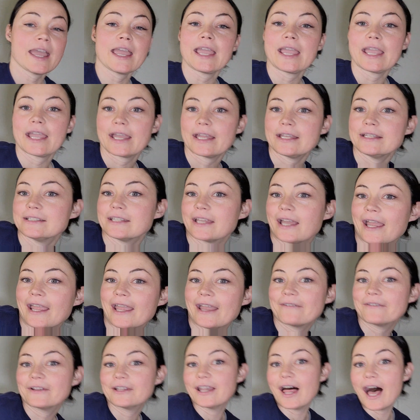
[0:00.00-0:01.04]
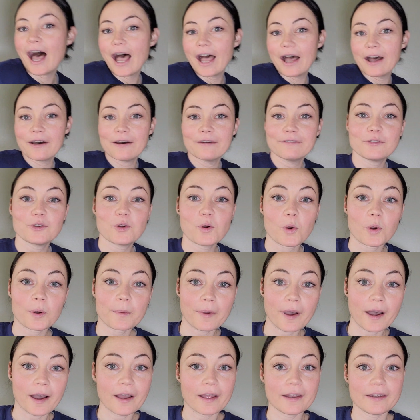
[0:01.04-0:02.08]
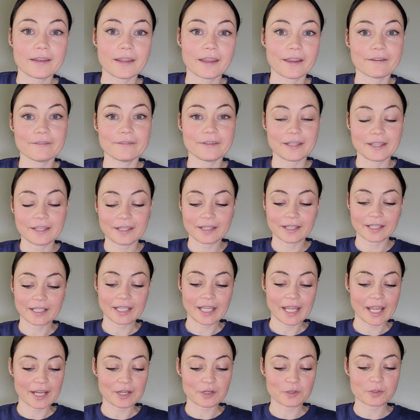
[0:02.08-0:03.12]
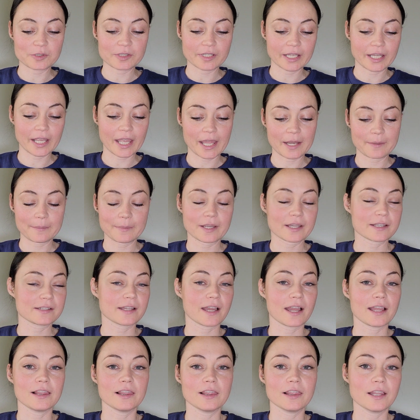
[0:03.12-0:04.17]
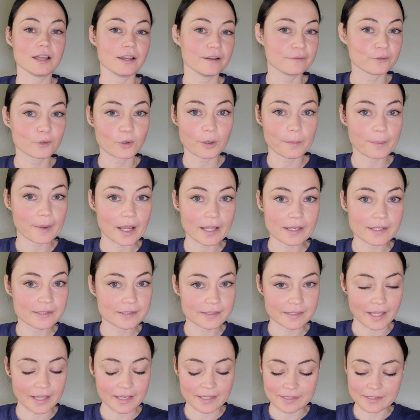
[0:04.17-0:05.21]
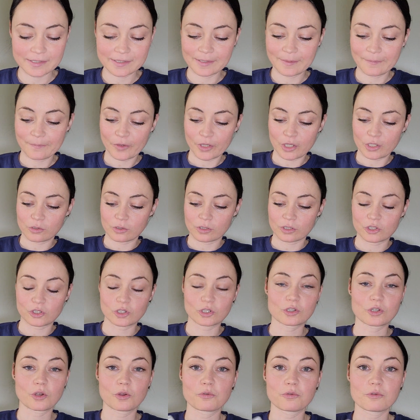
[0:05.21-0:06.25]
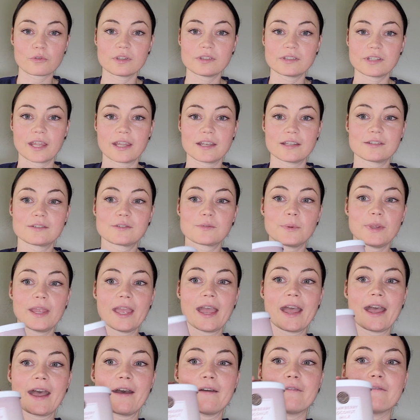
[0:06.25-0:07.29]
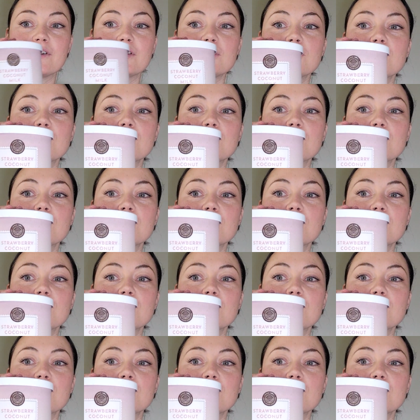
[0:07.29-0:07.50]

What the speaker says: and I have a lot of gourmand heavy candles again because I love gourmand scents. So let's just go through the scents. We have